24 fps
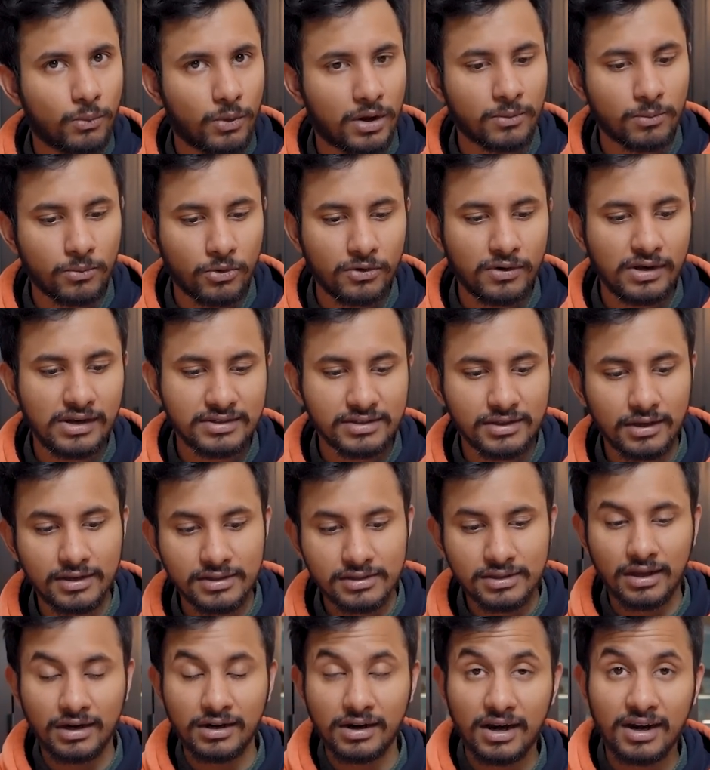One more reason
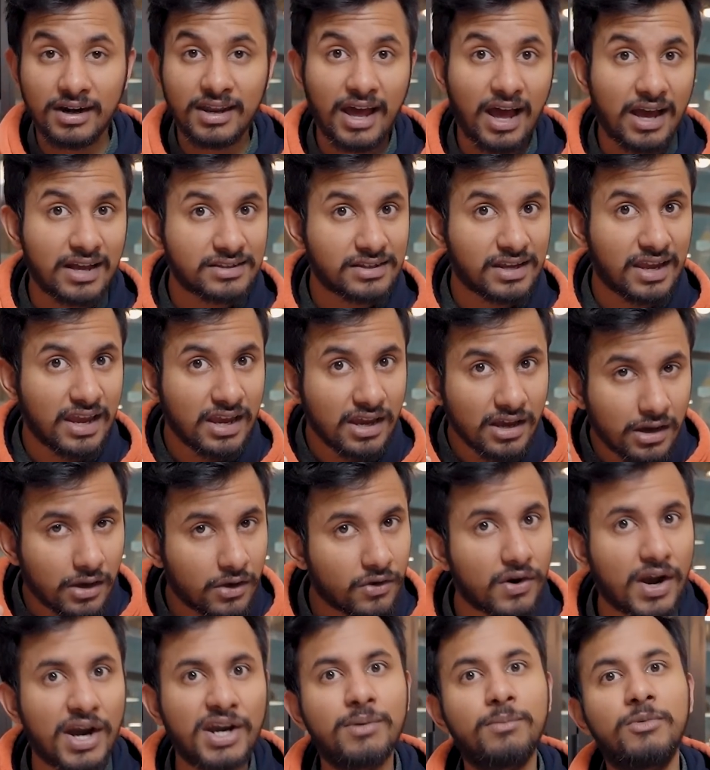is that it has
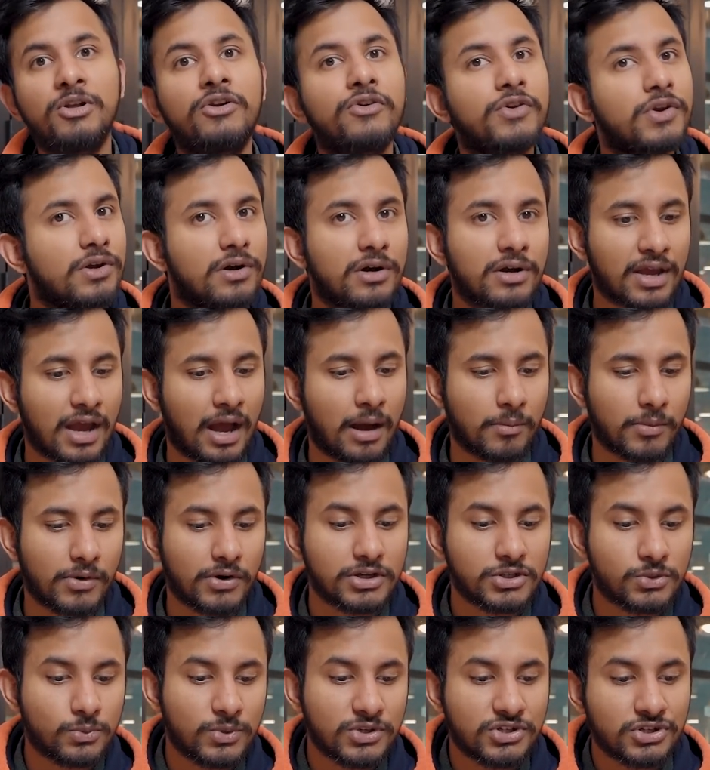incredible rear
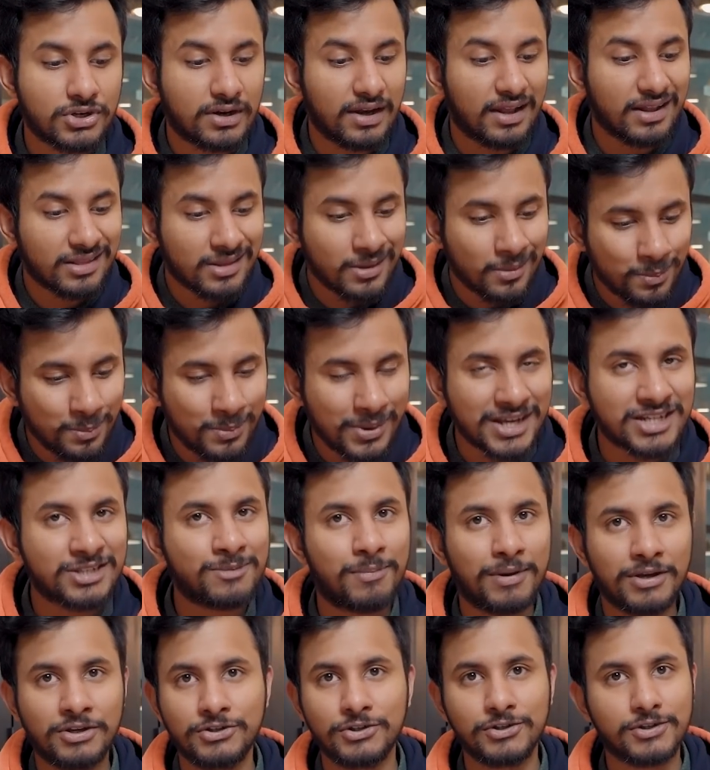cameras which click the best
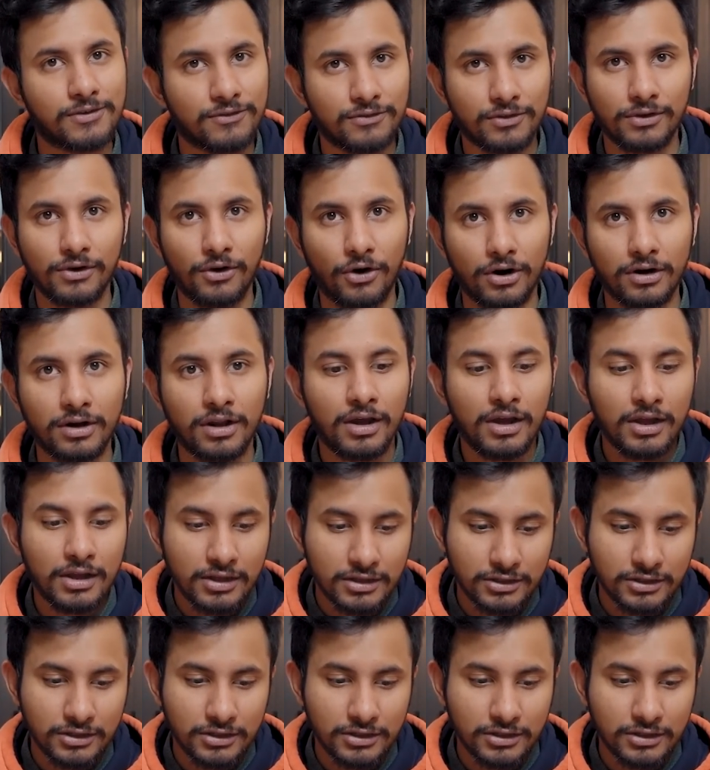pictures of the lot.